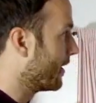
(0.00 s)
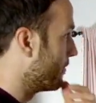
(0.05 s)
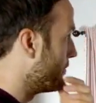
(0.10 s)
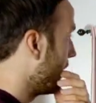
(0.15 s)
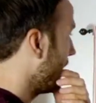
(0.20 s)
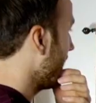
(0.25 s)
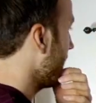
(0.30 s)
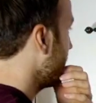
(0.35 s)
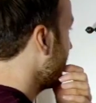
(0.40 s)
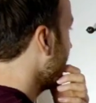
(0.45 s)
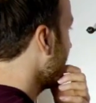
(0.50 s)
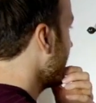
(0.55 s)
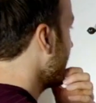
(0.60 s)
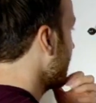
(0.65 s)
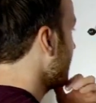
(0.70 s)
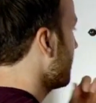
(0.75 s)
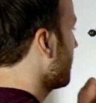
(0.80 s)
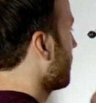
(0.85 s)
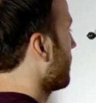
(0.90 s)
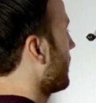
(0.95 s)
My
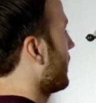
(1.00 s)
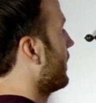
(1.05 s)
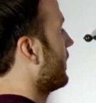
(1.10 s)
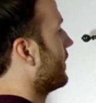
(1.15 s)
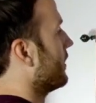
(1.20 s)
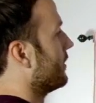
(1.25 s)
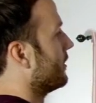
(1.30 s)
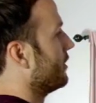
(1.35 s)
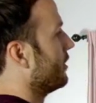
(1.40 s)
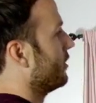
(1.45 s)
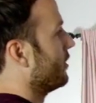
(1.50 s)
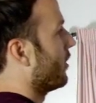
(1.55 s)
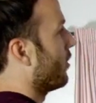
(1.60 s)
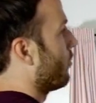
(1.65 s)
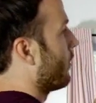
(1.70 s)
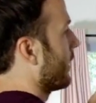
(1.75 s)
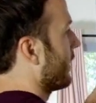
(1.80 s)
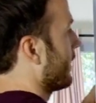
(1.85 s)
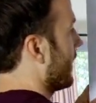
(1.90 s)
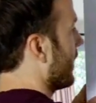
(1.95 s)
opinion, you don't wanna